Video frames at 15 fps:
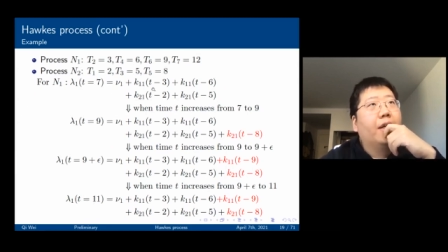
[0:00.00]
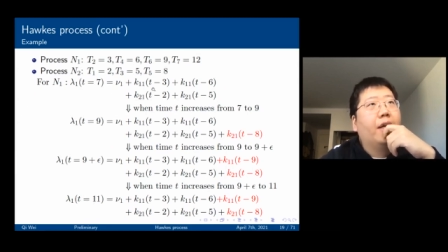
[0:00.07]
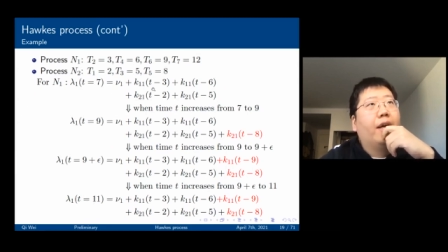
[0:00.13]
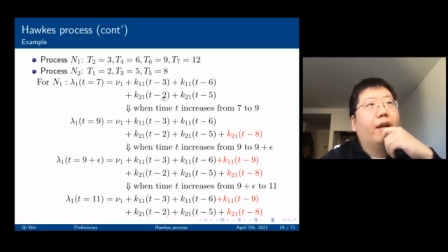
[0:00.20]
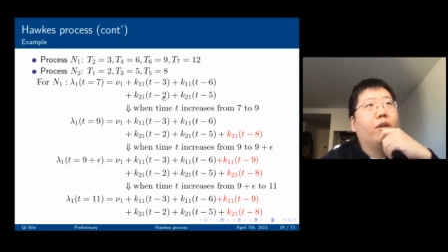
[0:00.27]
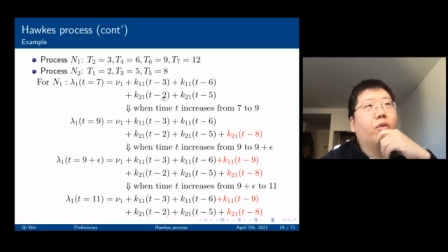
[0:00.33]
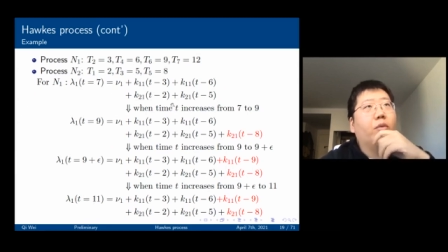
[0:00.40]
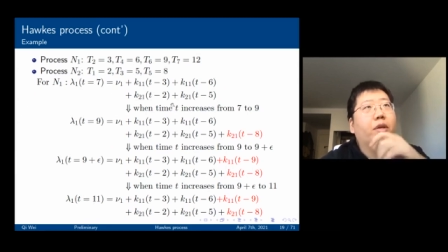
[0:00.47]

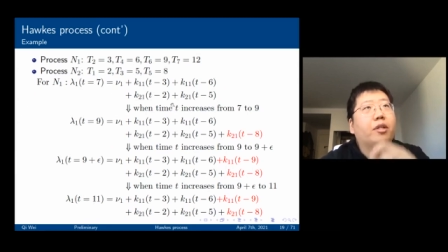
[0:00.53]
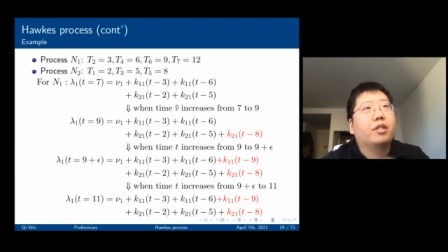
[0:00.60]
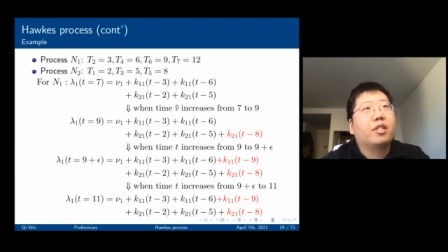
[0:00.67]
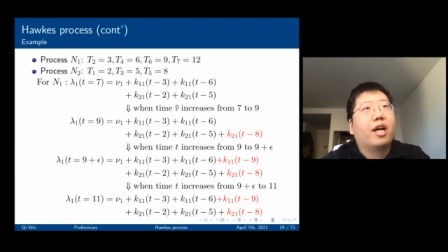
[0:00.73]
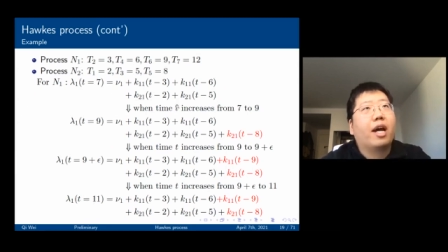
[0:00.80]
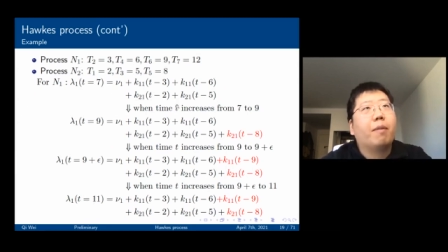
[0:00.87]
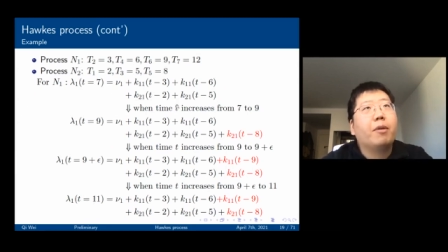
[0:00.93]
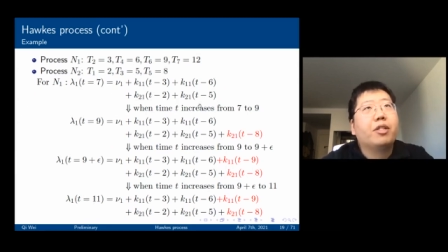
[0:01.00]
And when the
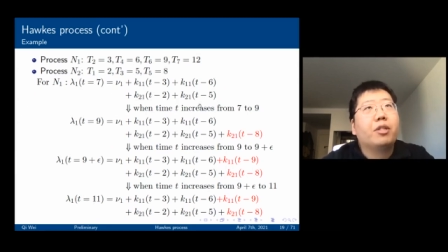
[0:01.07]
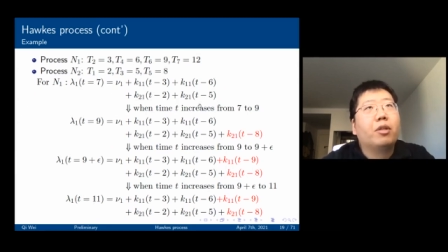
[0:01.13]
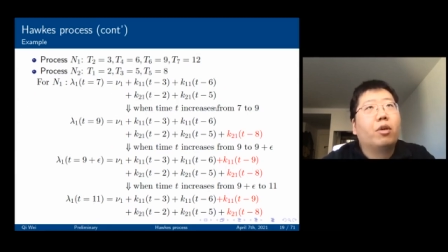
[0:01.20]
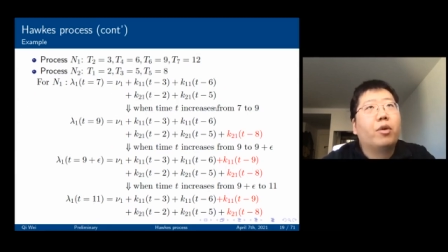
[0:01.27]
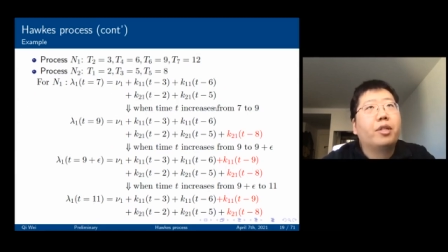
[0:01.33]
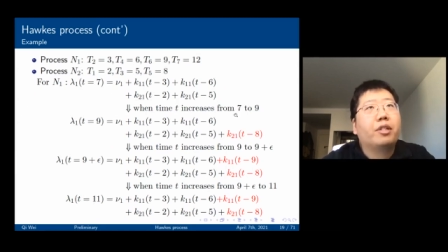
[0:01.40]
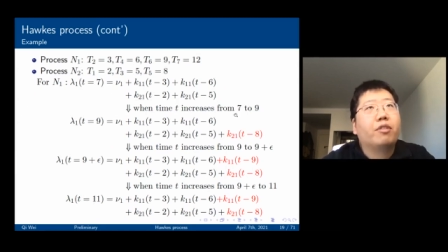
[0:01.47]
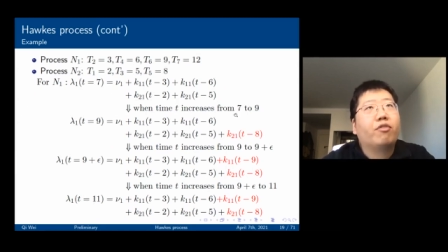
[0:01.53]
time is
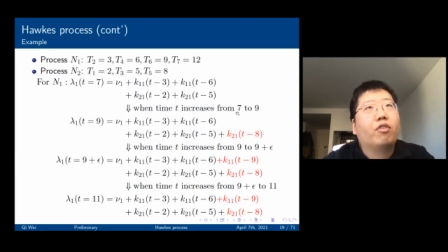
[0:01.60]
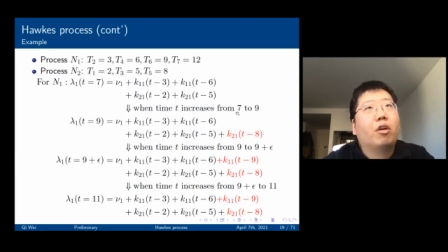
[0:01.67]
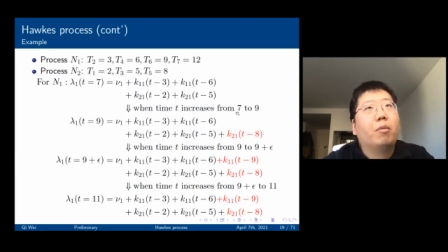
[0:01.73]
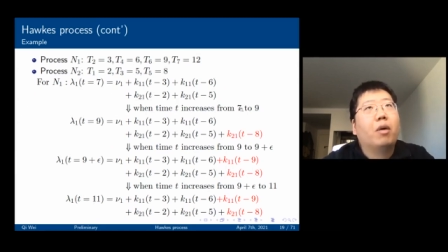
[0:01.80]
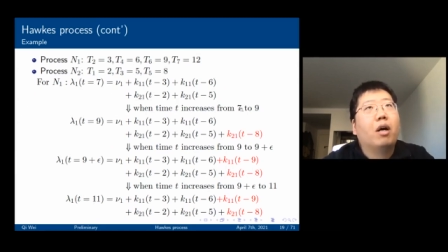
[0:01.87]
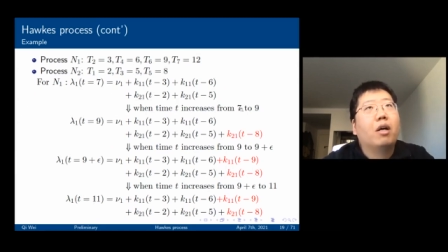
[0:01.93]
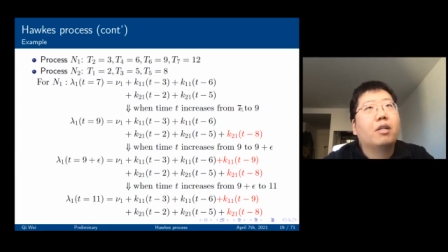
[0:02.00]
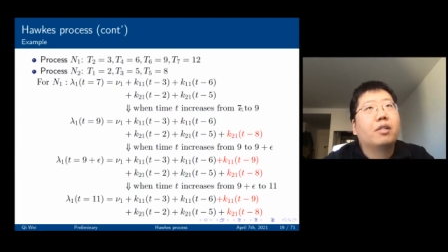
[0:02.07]
increases from
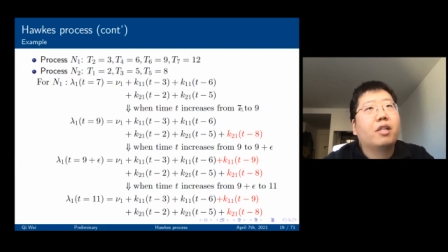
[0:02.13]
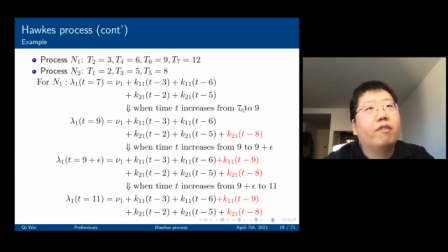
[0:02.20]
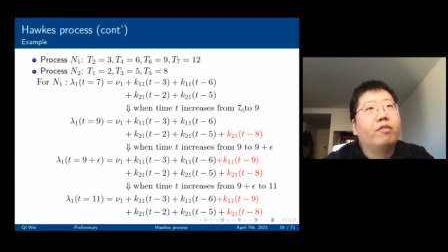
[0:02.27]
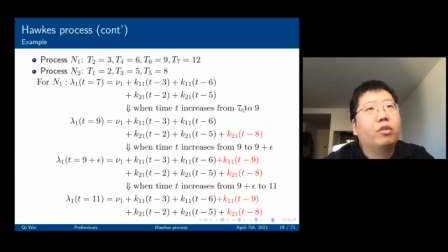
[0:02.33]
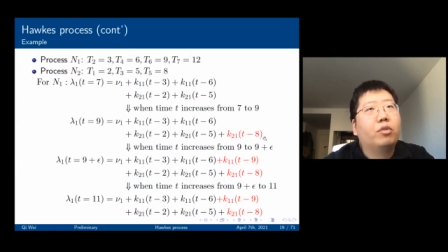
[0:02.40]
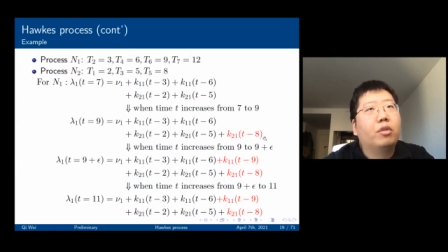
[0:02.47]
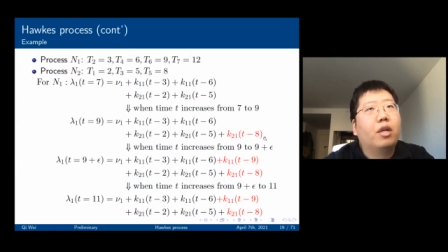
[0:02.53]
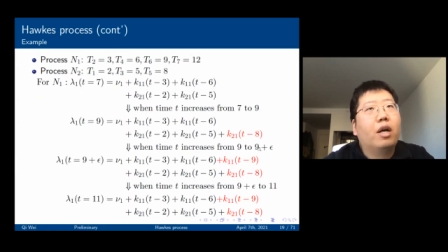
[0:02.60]
7
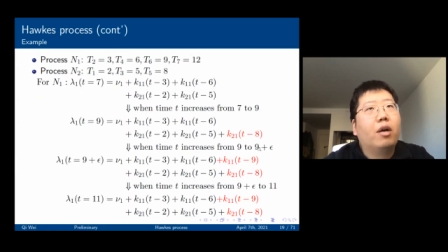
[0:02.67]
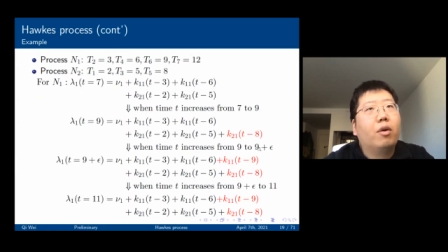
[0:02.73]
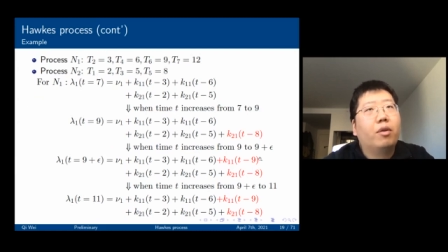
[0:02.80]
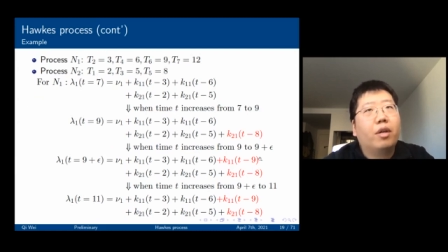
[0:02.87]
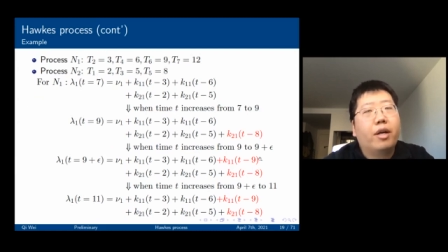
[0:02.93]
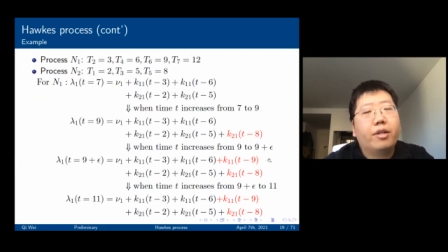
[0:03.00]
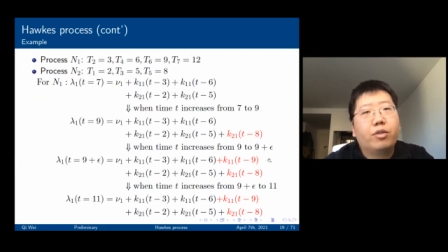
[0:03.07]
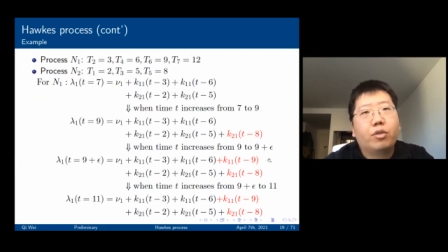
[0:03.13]
to 9 or
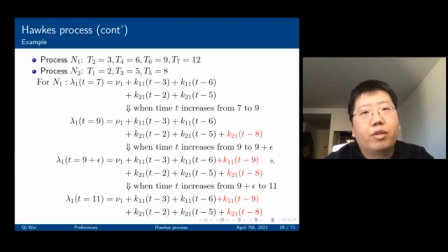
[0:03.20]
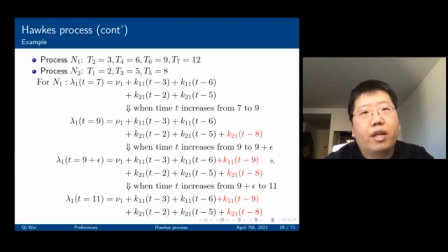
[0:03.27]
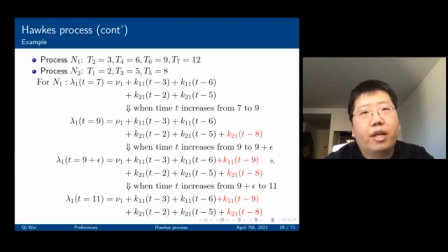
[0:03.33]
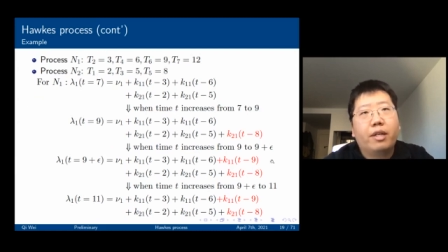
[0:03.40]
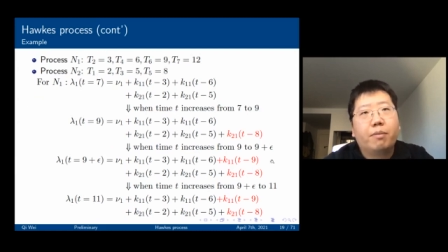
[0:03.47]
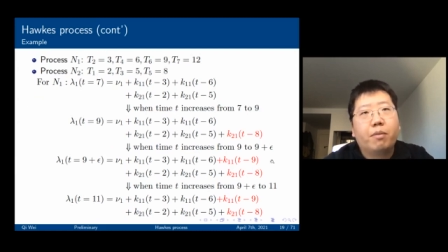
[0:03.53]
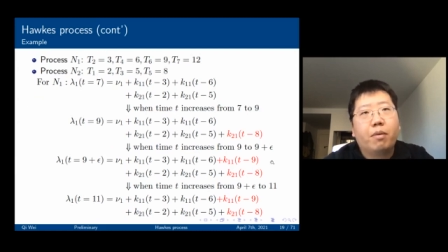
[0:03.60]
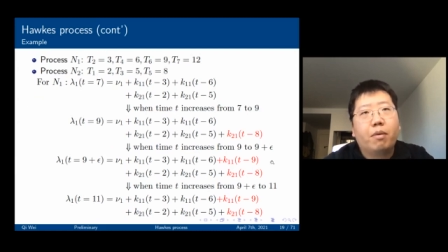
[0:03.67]
9
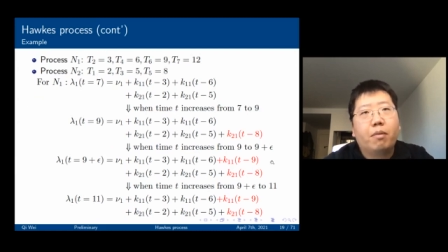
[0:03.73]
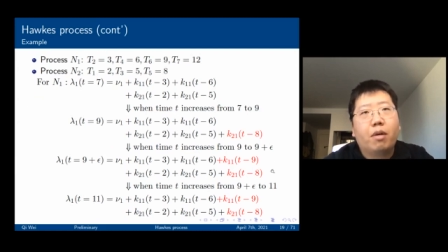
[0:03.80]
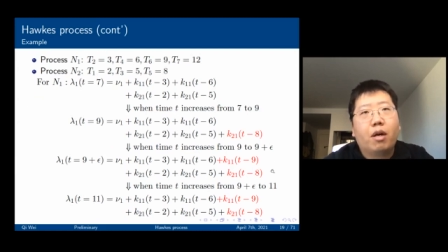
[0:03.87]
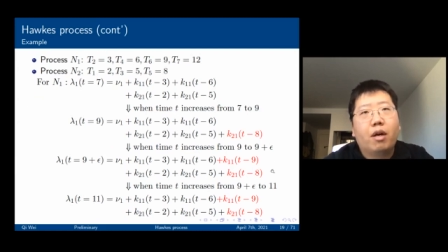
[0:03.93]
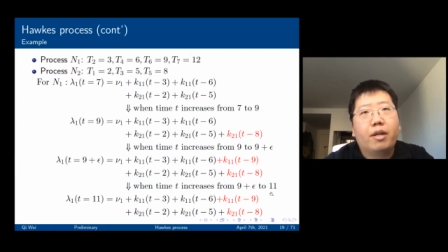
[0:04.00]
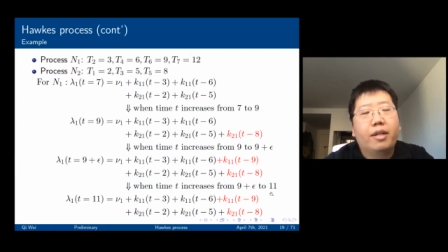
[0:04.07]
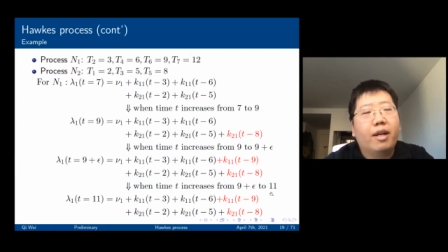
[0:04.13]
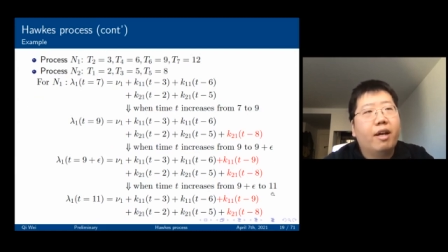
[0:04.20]
to
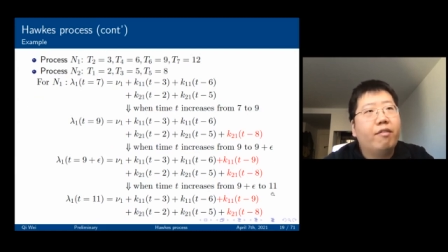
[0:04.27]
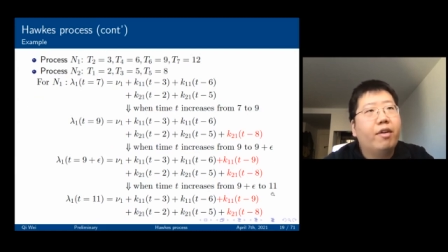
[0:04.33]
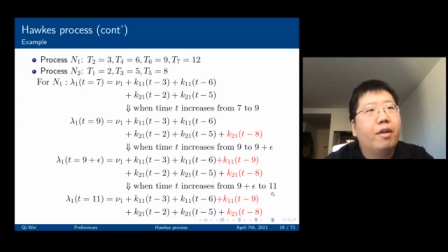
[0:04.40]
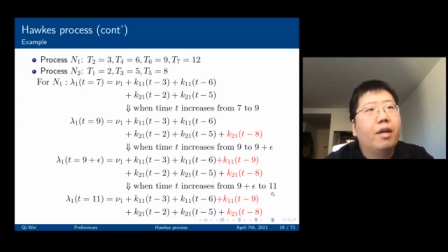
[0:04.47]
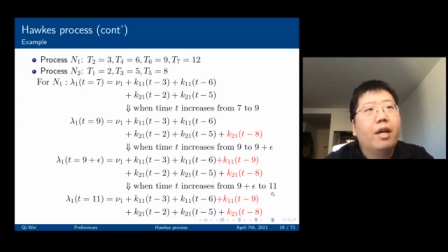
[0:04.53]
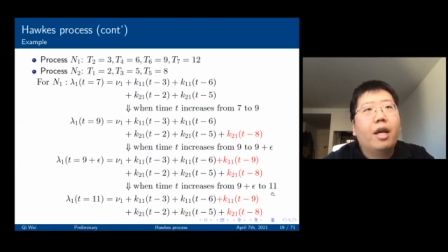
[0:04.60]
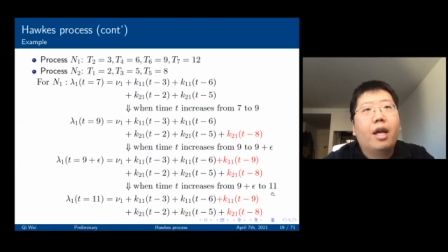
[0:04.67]
11,